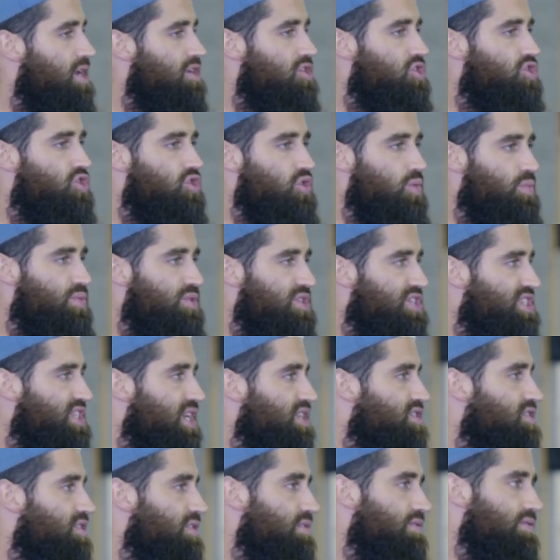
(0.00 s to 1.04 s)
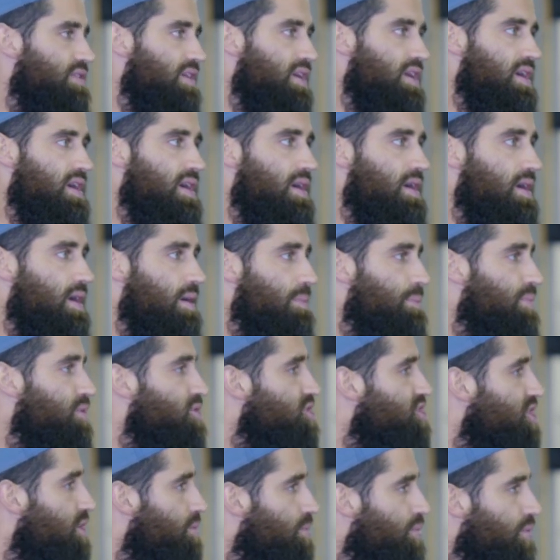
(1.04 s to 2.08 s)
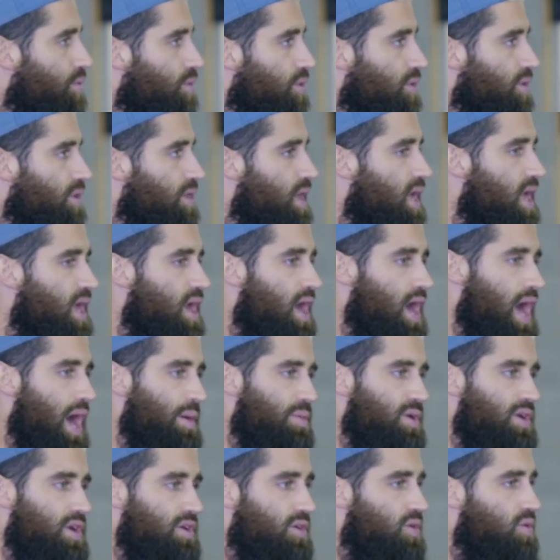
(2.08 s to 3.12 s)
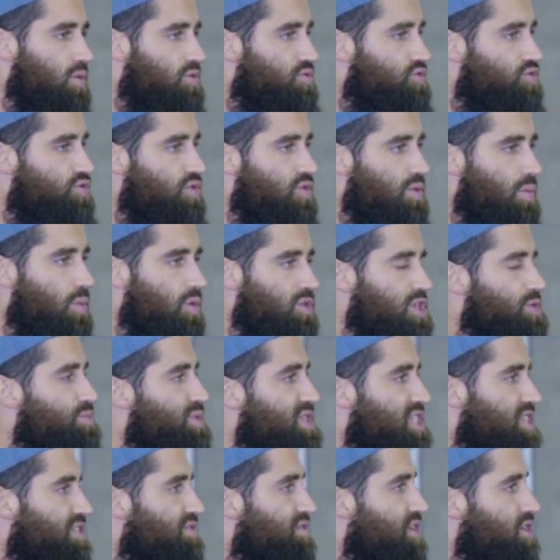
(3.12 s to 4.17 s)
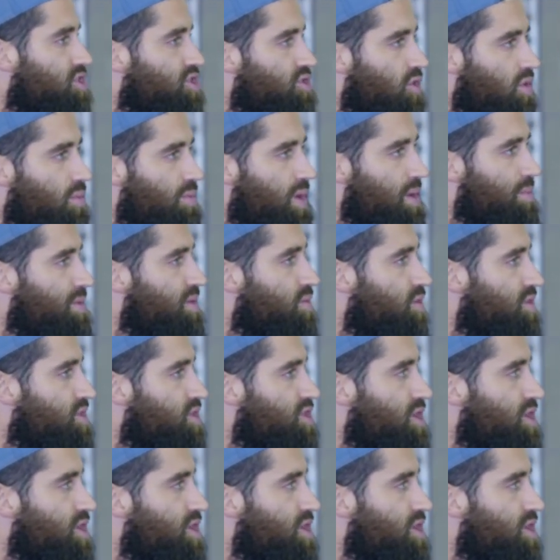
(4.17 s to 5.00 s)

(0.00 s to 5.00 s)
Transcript: supersets of push and pull. I'm gonna go through more specific. So maybe with